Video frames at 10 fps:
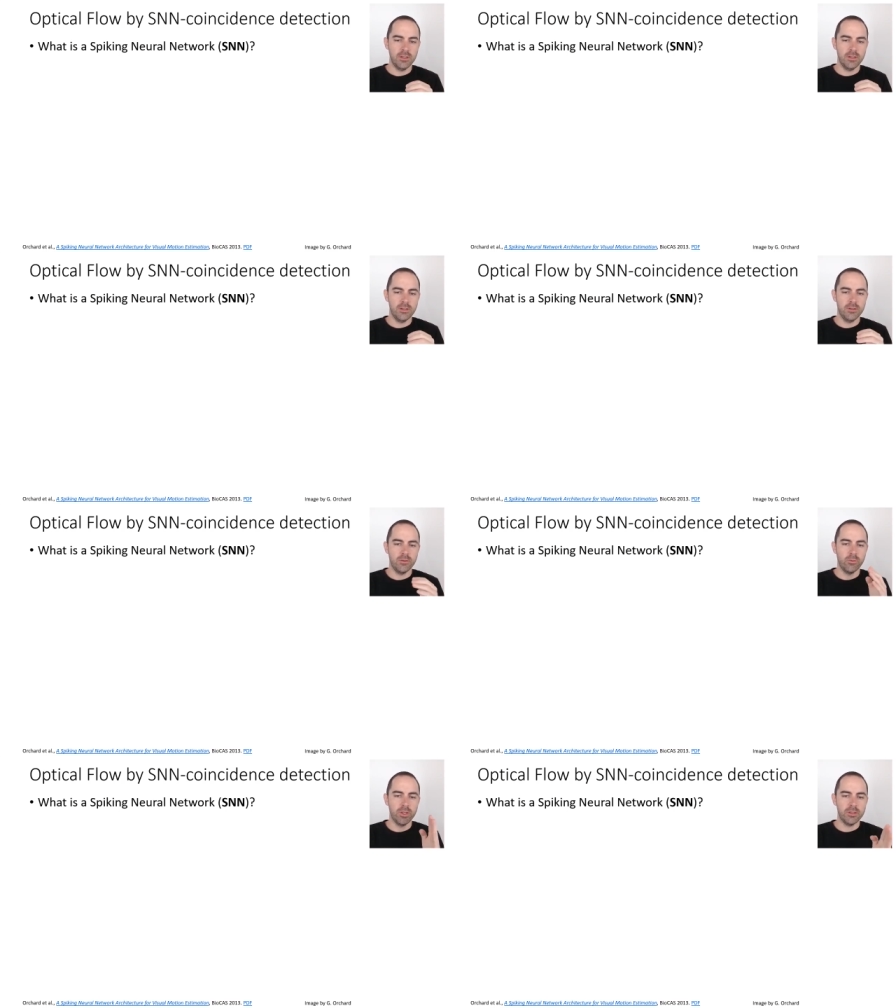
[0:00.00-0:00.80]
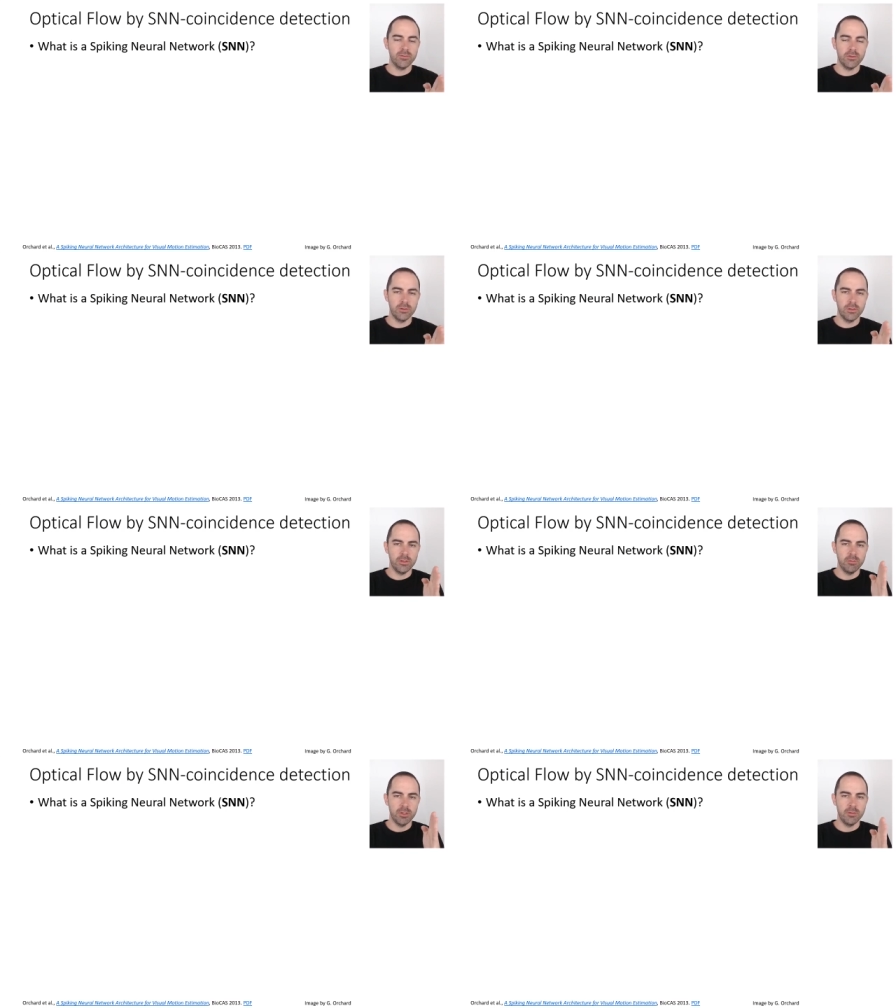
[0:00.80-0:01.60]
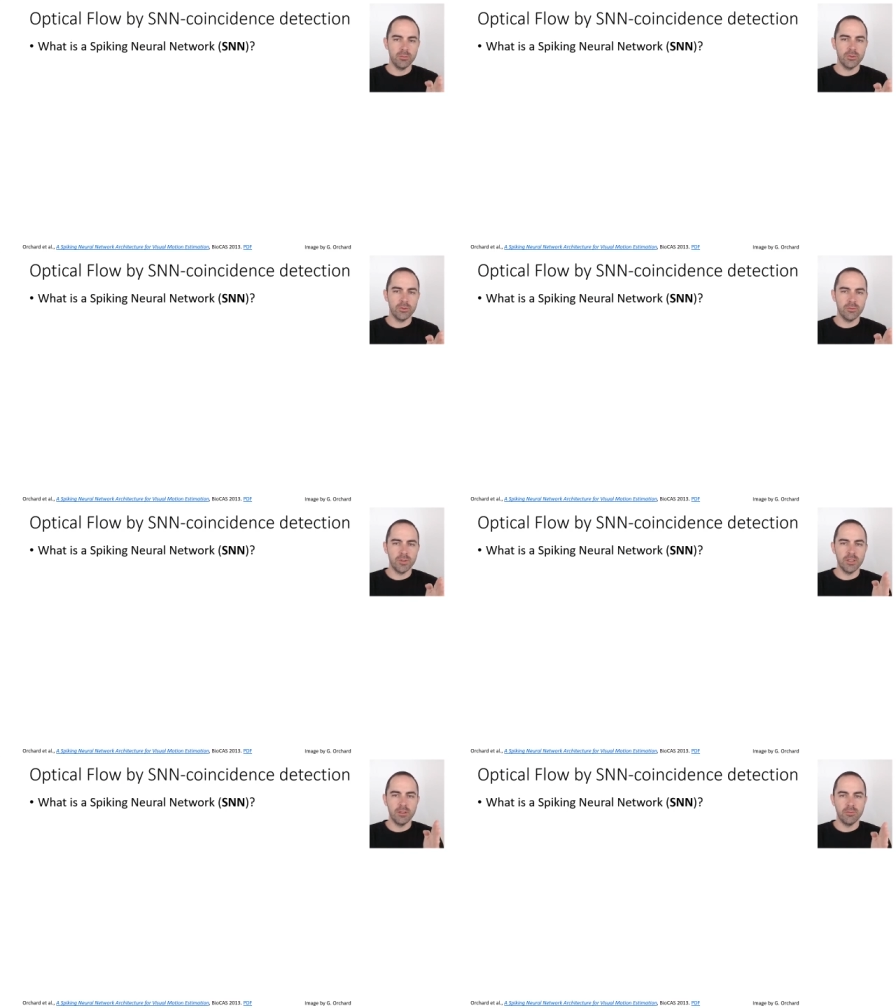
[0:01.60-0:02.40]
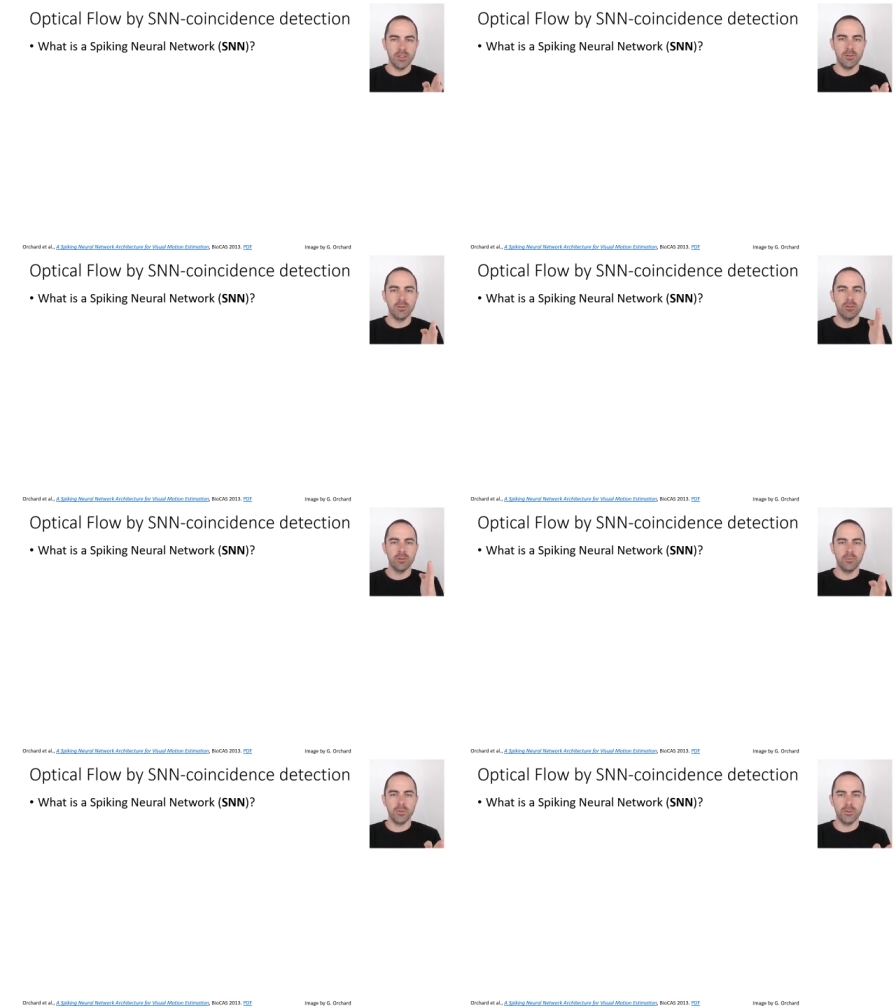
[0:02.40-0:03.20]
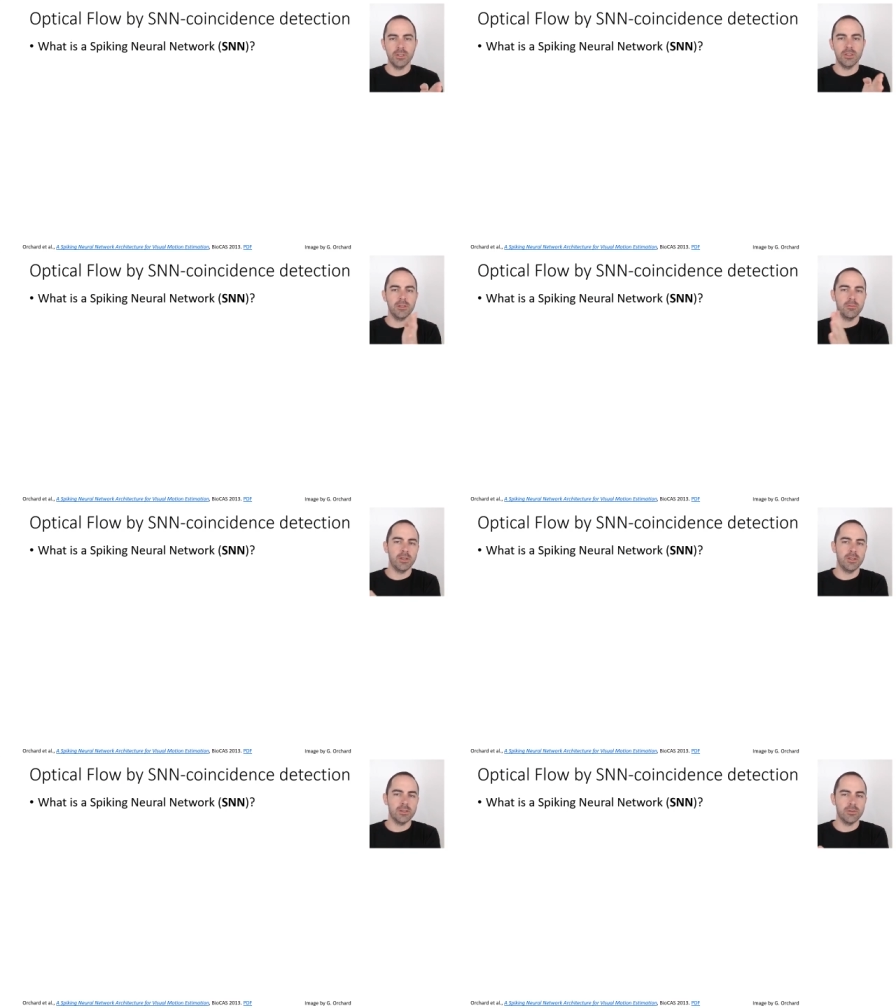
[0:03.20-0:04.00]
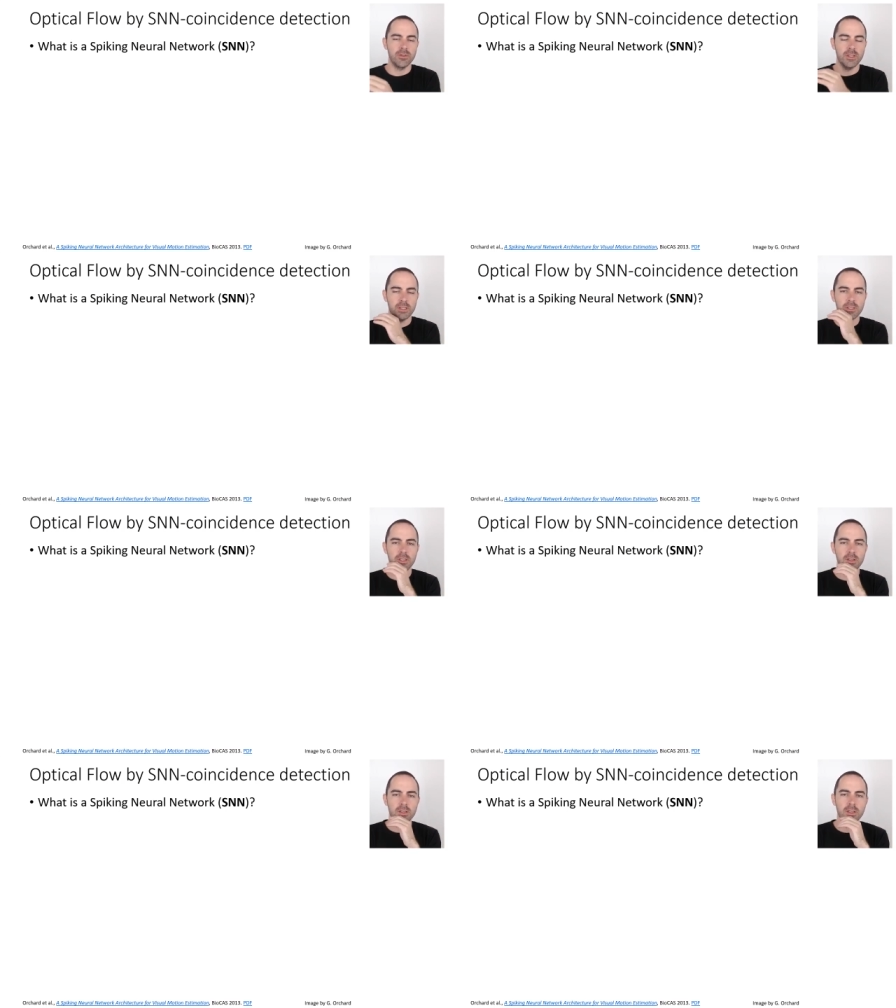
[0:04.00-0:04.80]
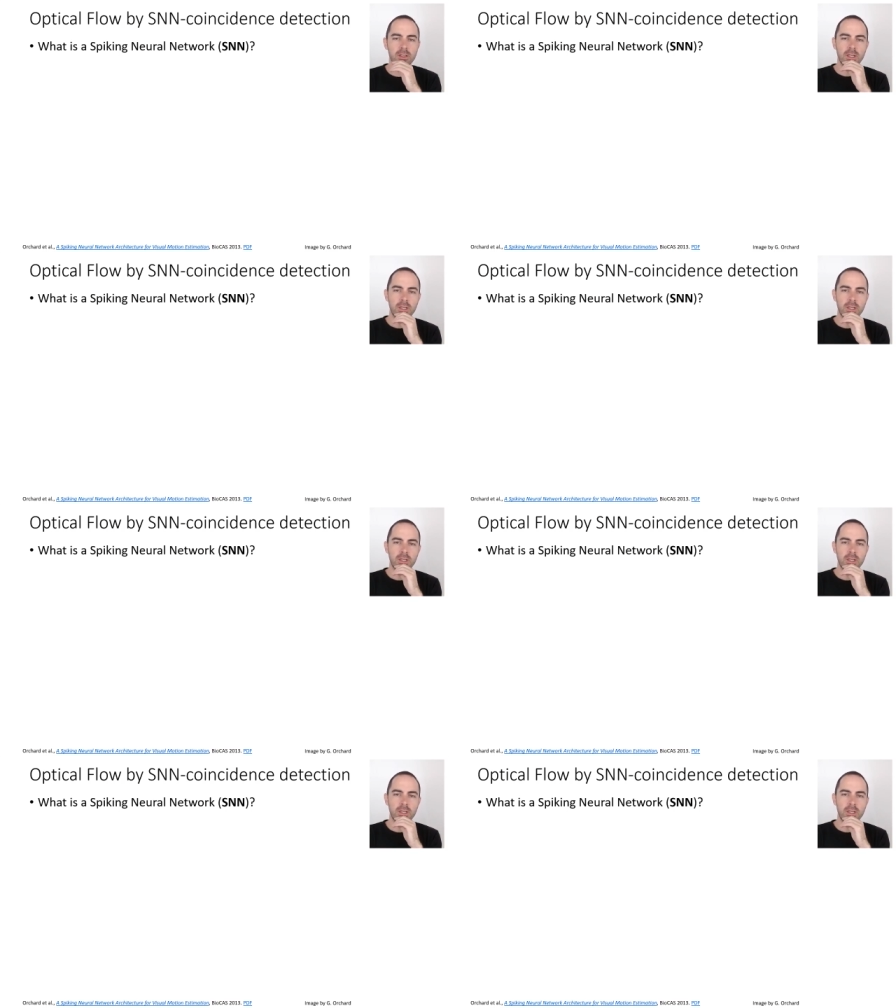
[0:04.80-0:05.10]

uh, waiting for all the inputs to be available, compute, and then pass to the next layer.